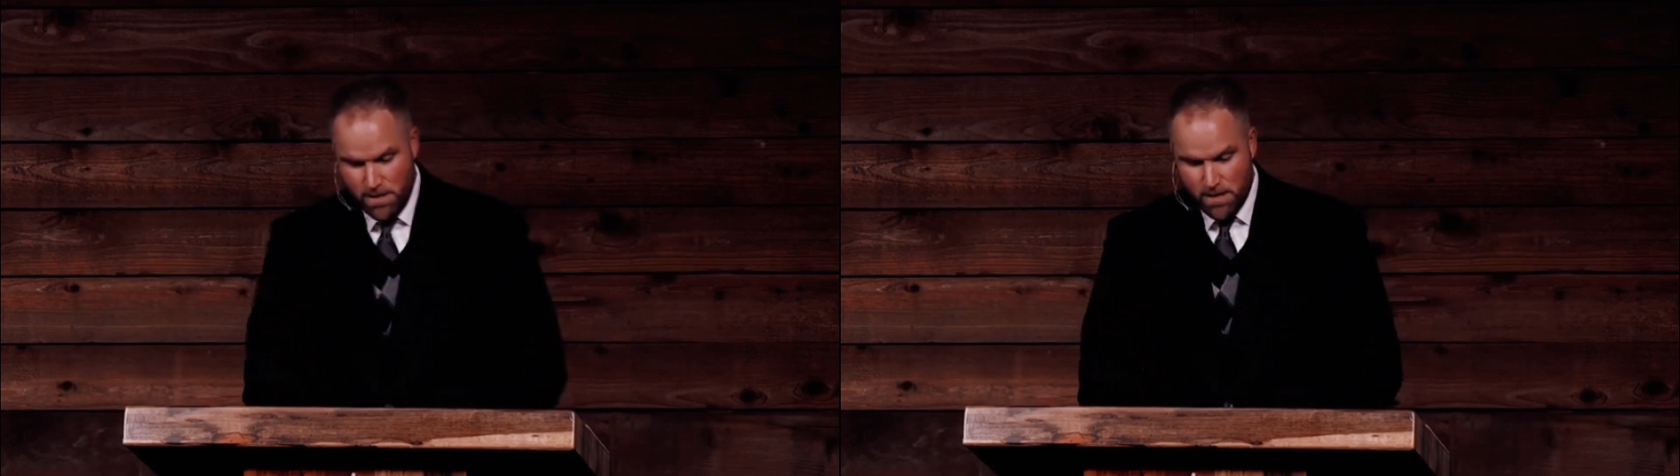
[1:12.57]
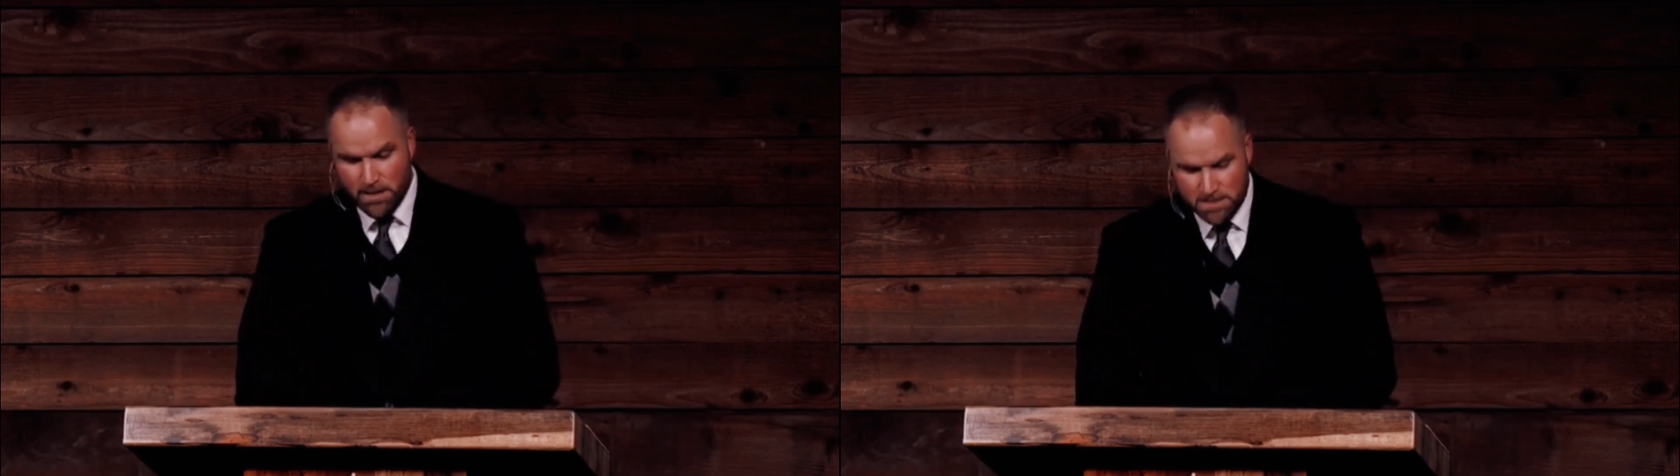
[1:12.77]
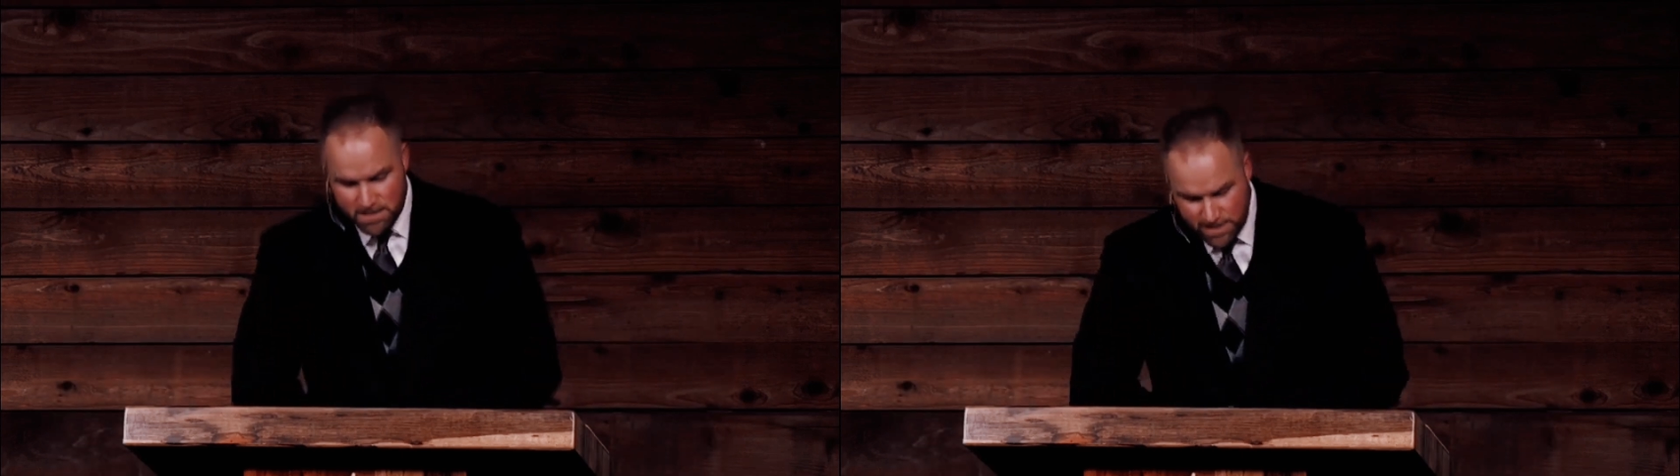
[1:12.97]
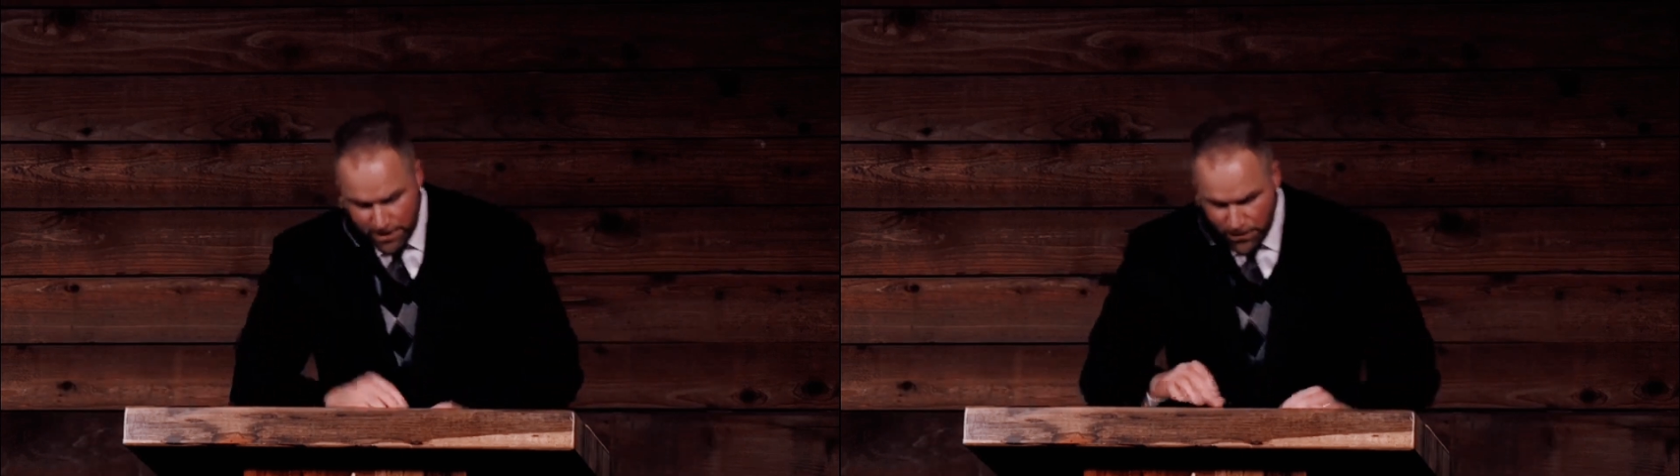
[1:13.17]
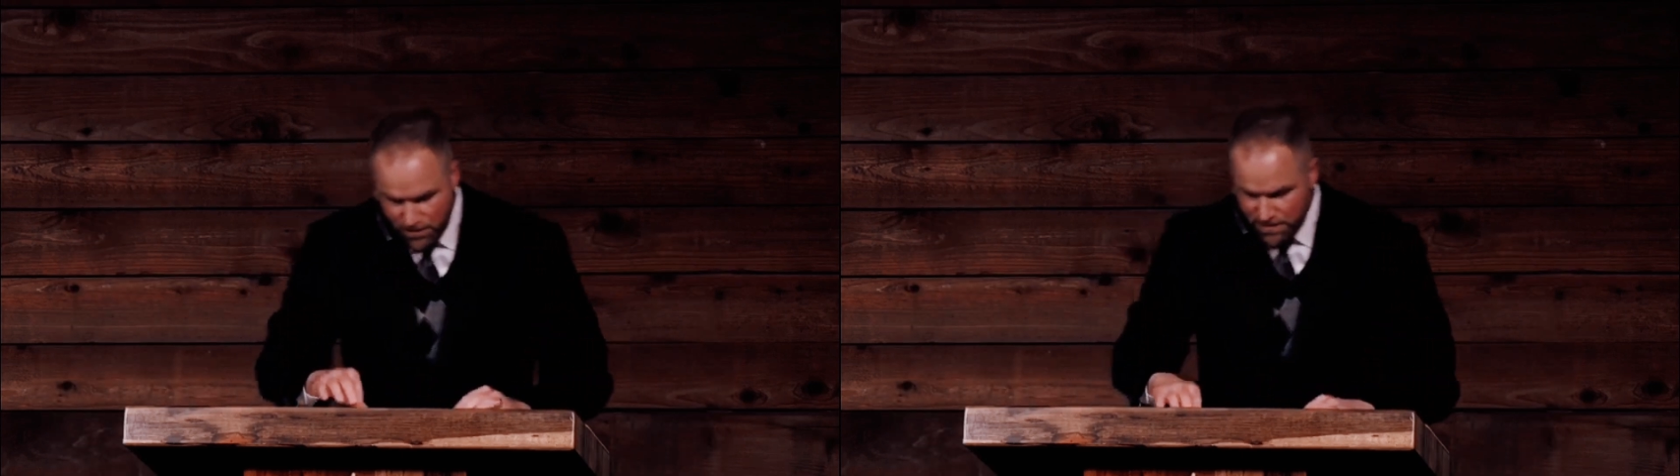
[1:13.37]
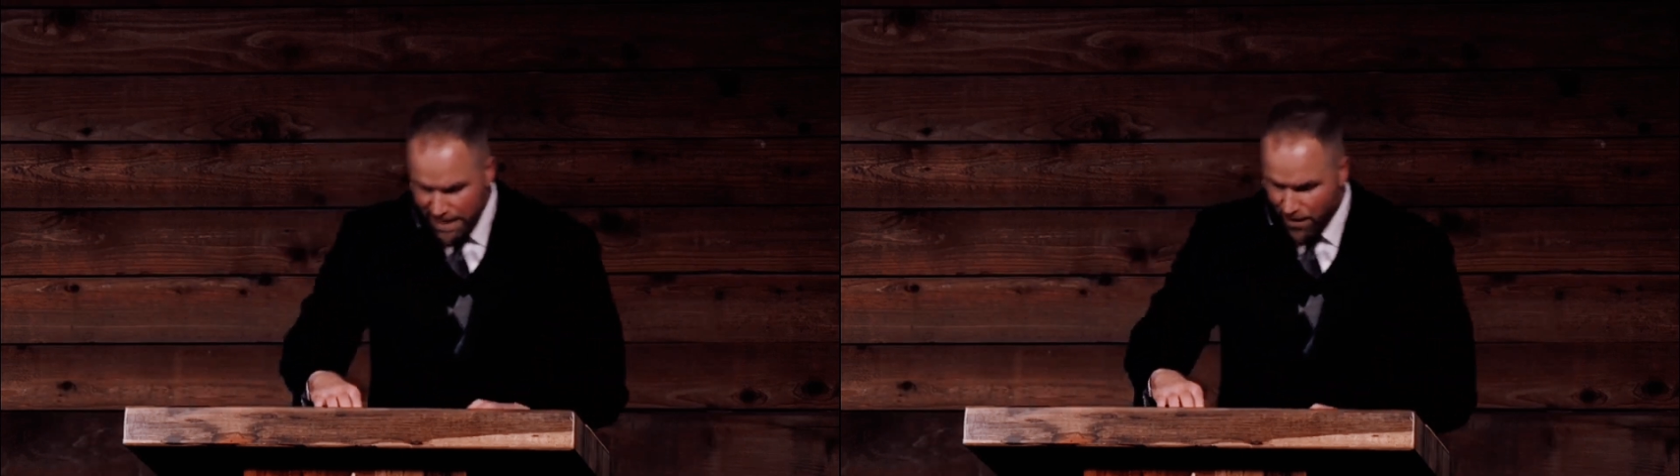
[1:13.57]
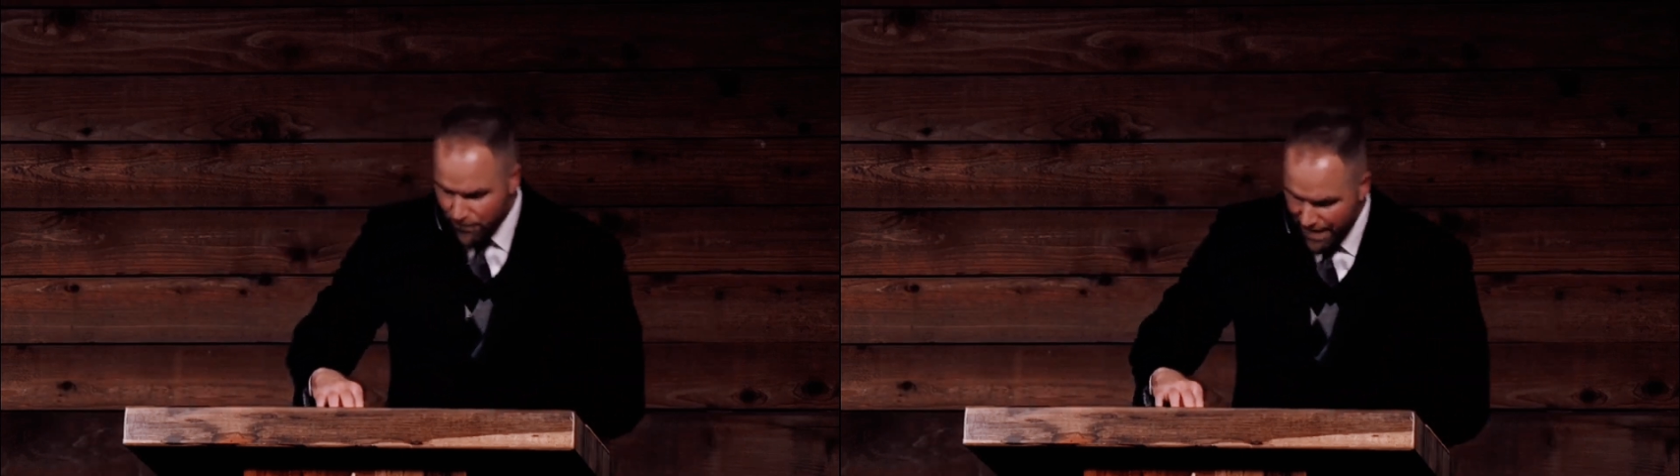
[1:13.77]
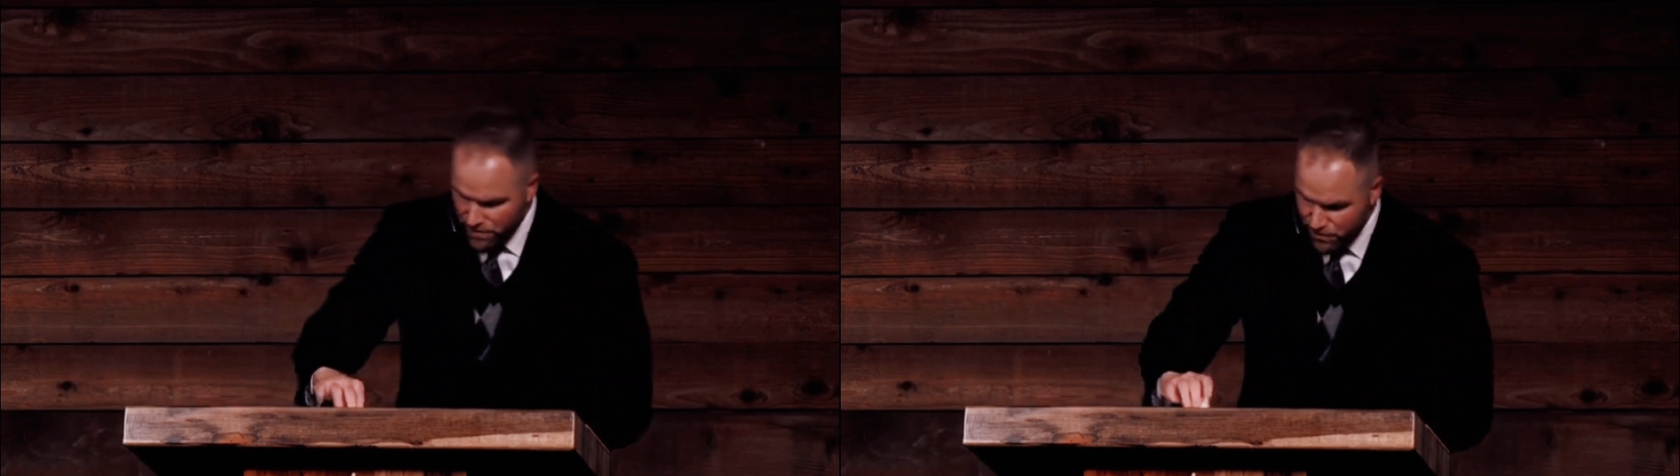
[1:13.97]
Consider the
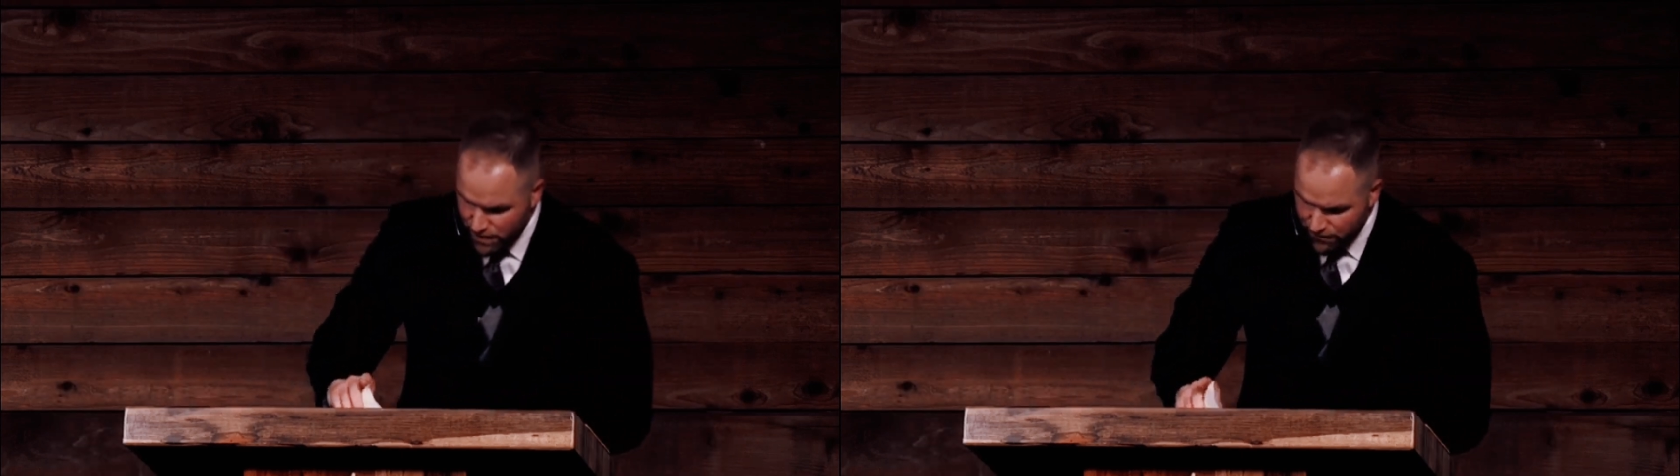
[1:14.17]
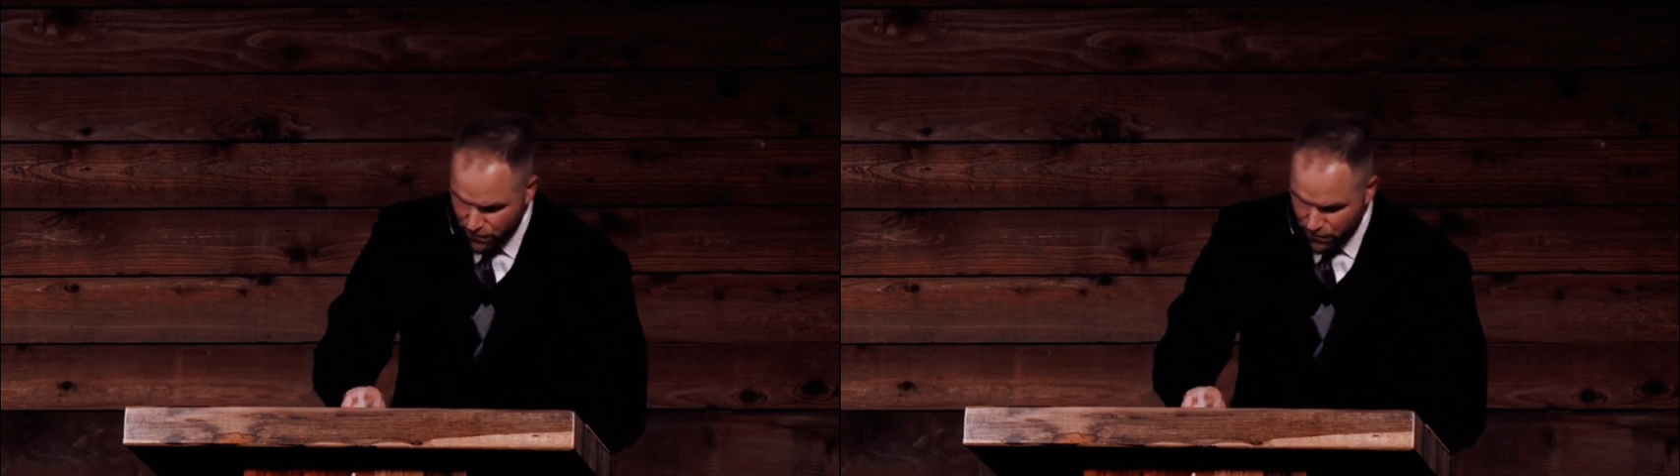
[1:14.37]
salvation of your